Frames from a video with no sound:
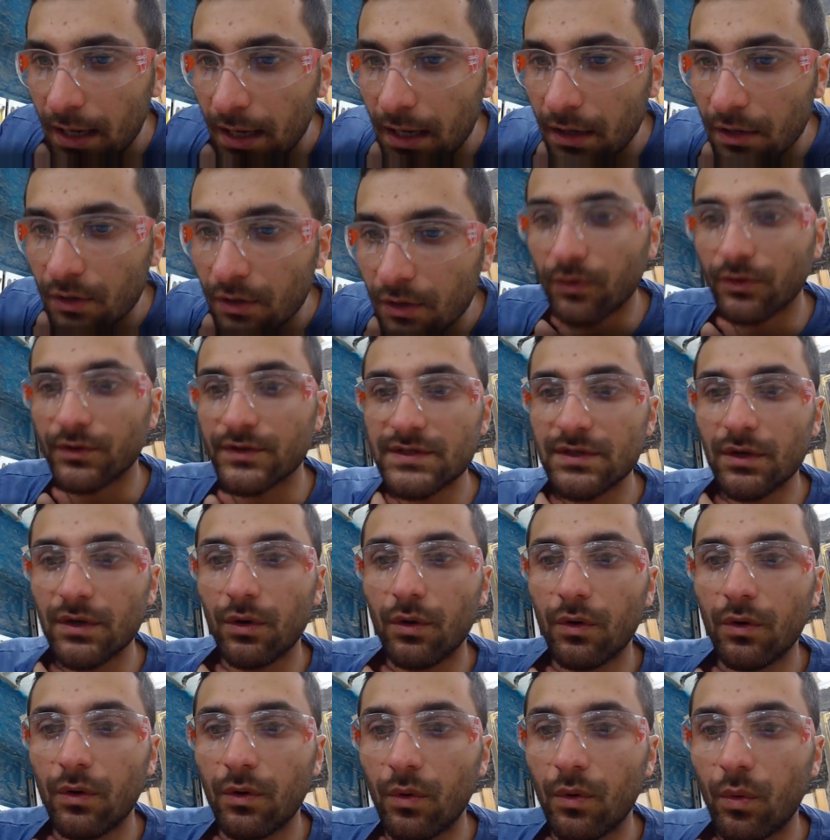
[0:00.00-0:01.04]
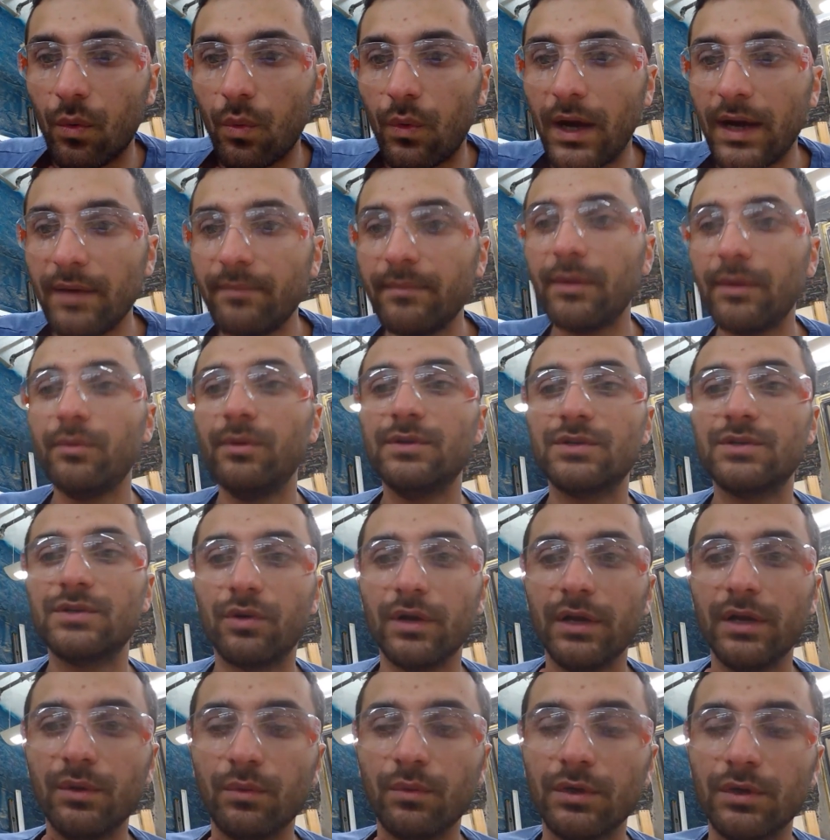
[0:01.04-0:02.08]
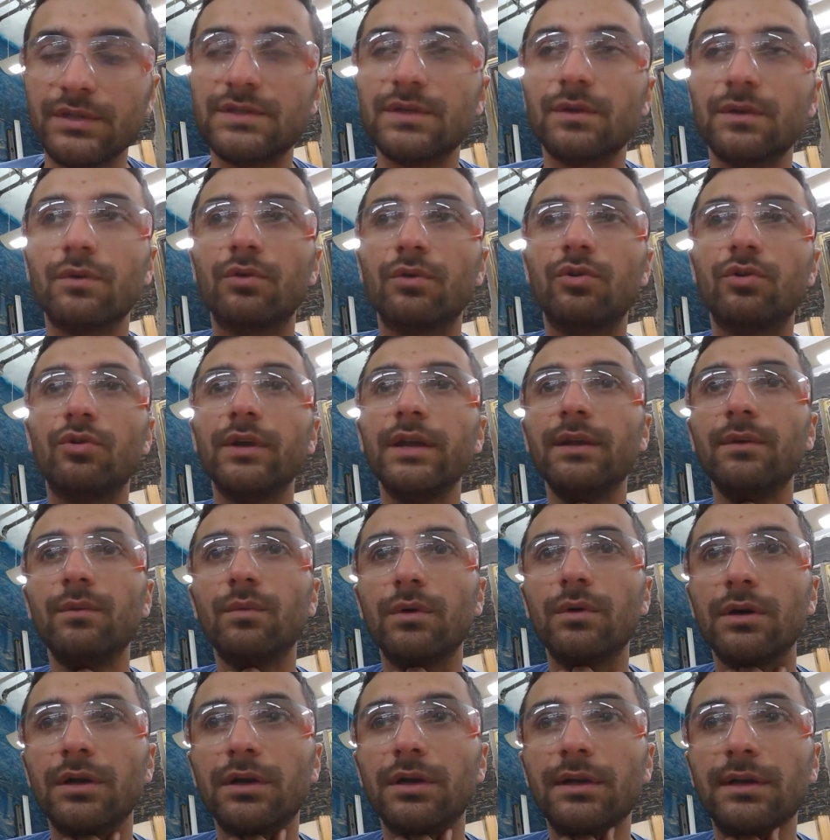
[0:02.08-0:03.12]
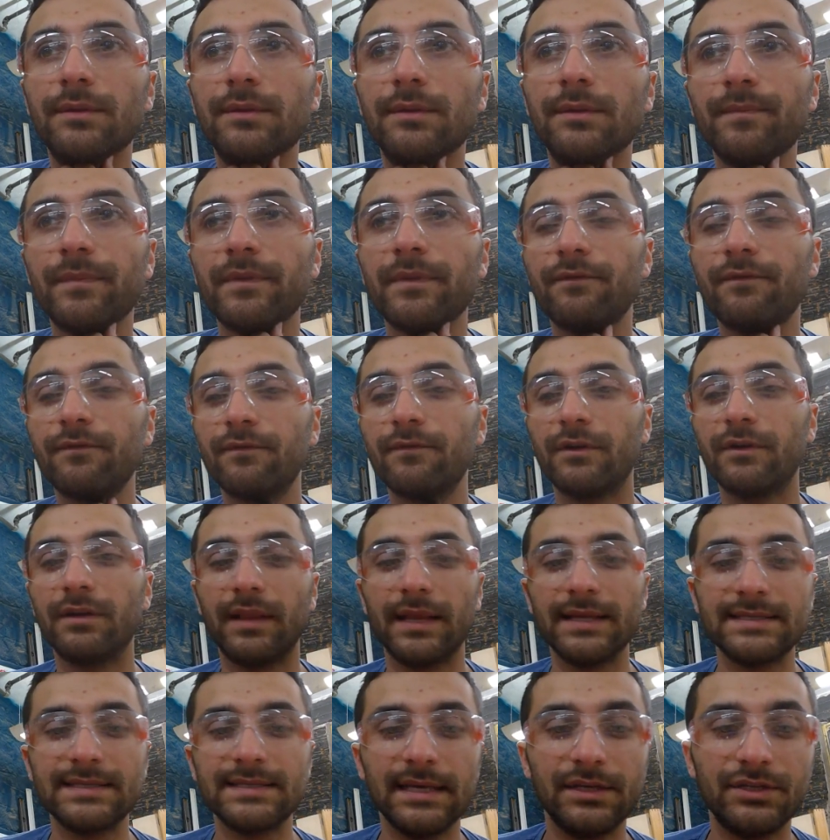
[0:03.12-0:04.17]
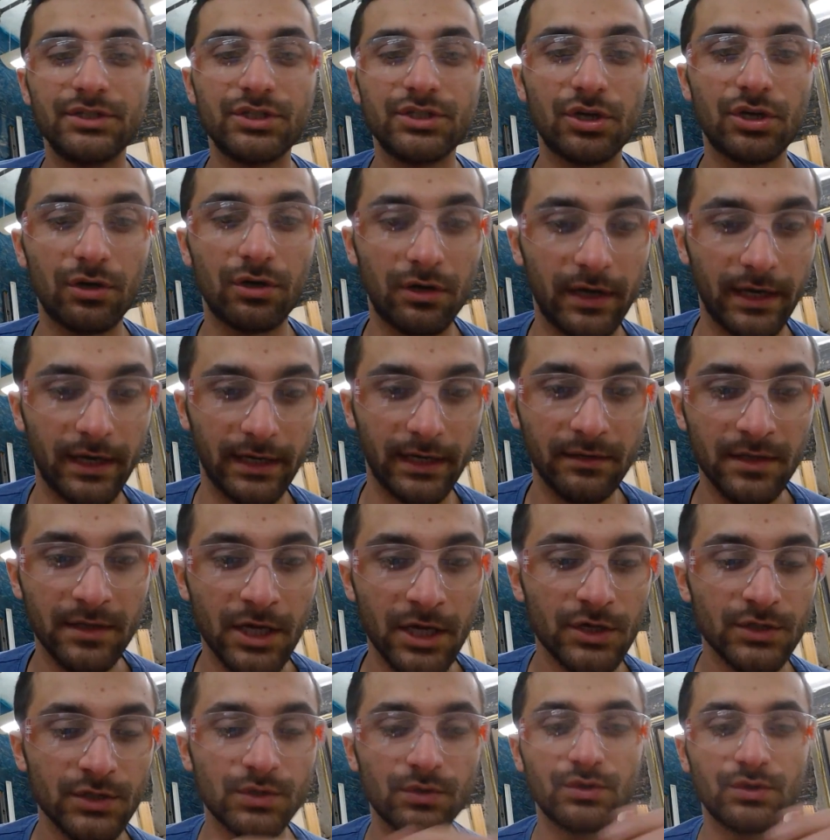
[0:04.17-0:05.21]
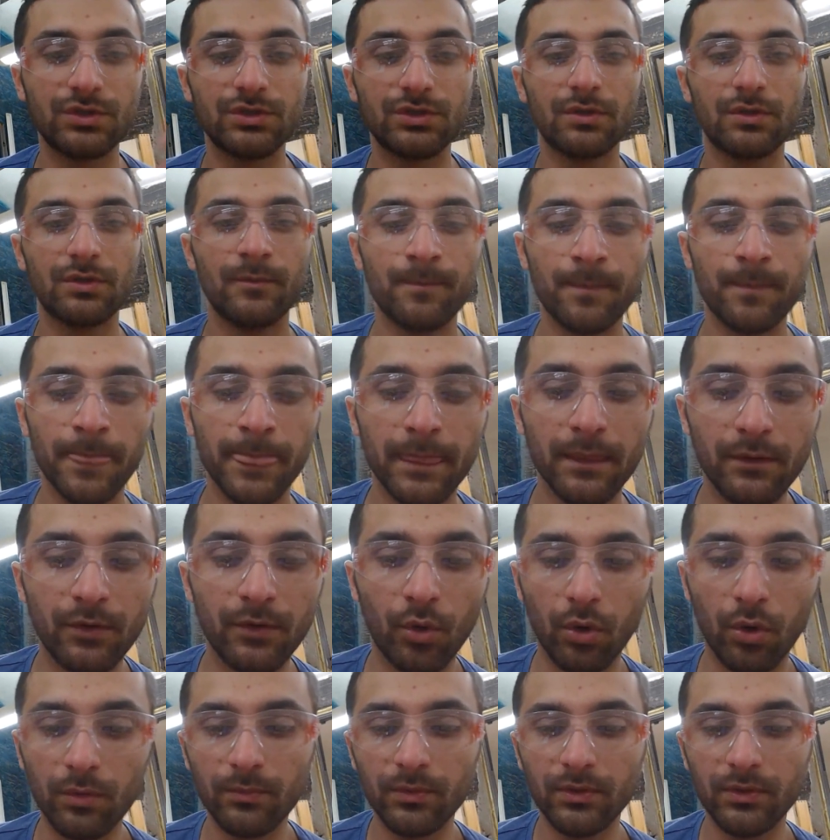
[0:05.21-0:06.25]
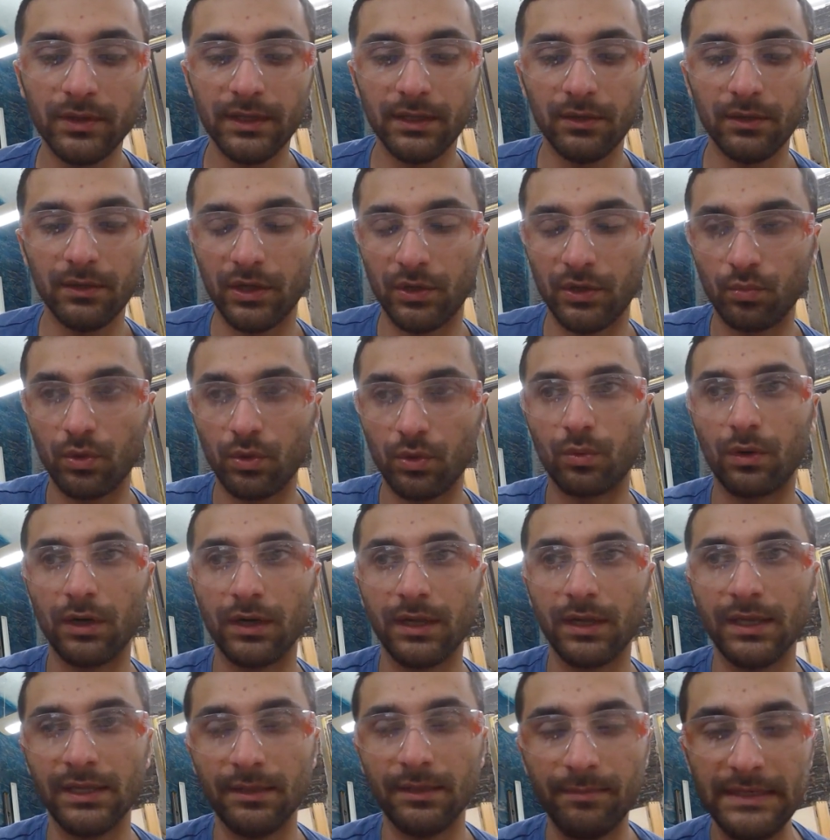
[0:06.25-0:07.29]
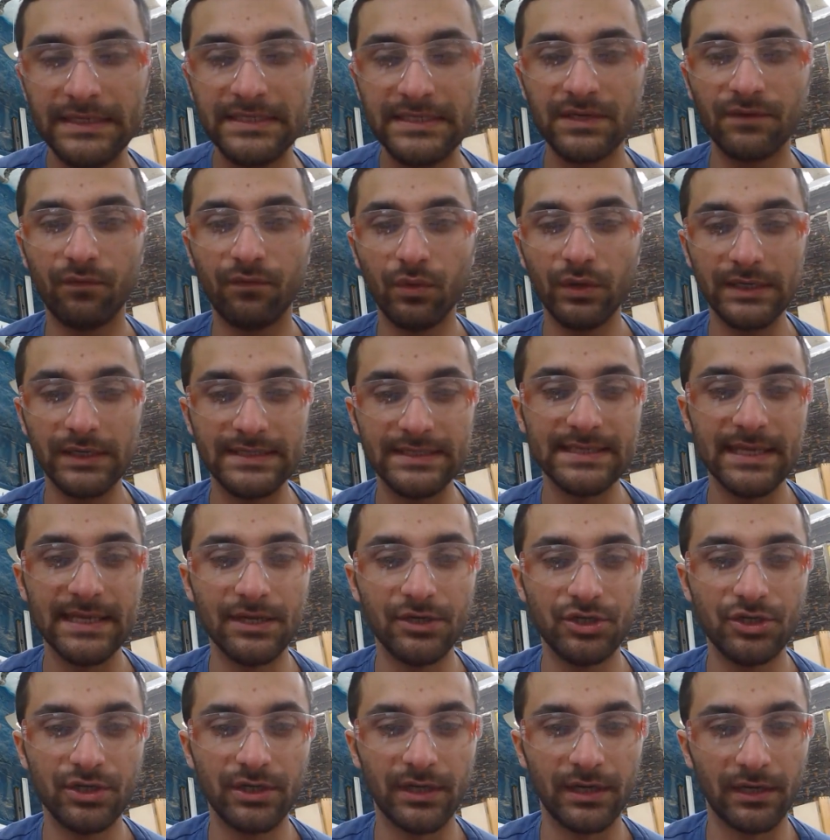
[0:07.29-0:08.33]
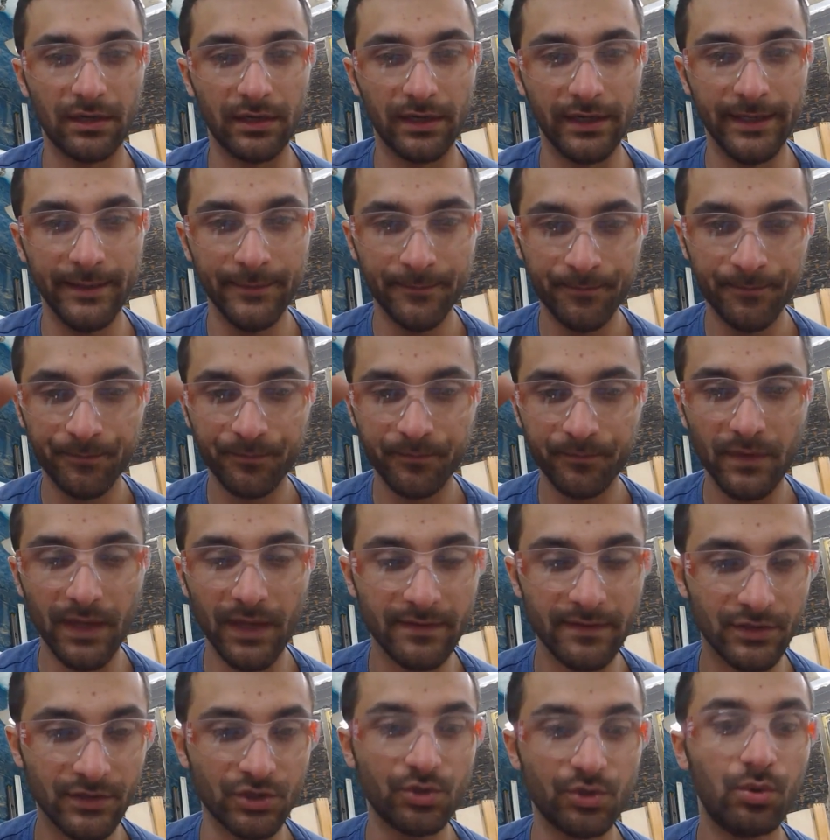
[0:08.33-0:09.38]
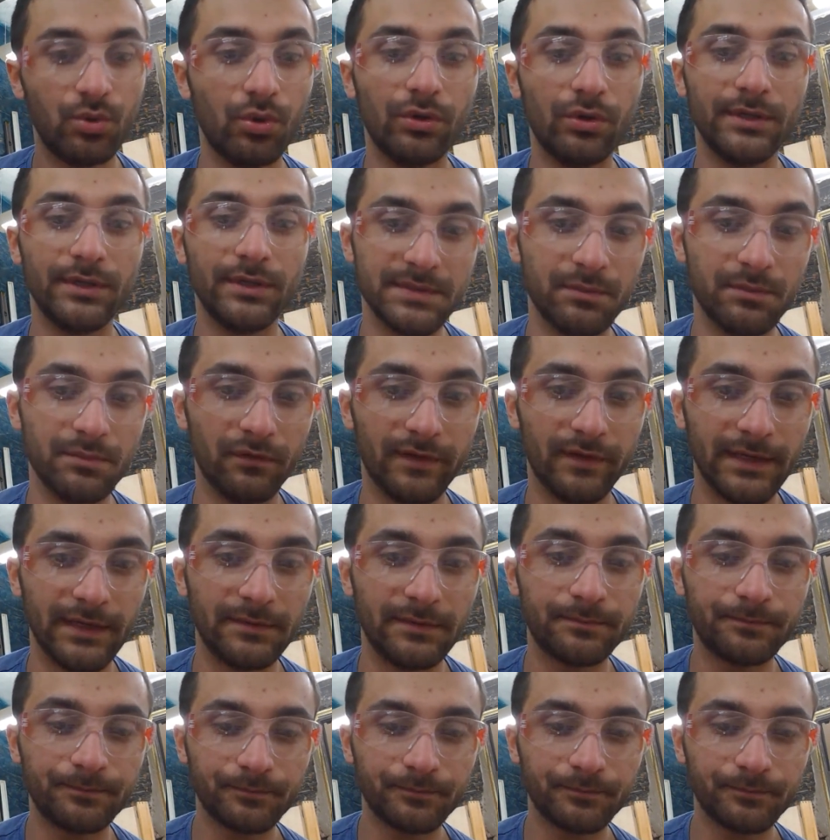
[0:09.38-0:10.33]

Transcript: Cool. So why might we use greenwood? So greenwood for, let's say, turning. So normally in woodworking, the piece of wood is stationary and the tool is moving.